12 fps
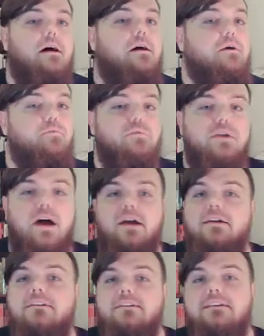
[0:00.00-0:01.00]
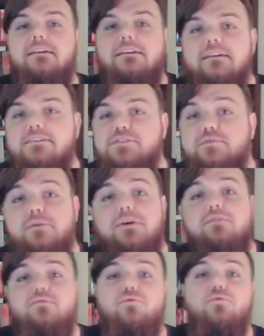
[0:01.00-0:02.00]
We're not going to get into
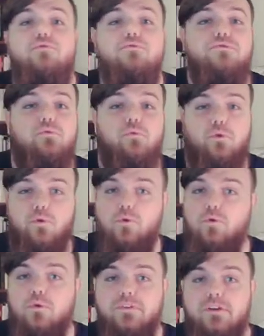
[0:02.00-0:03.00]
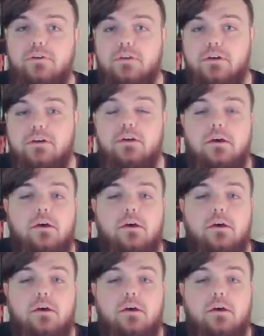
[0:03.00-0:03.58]
intervals or chord theory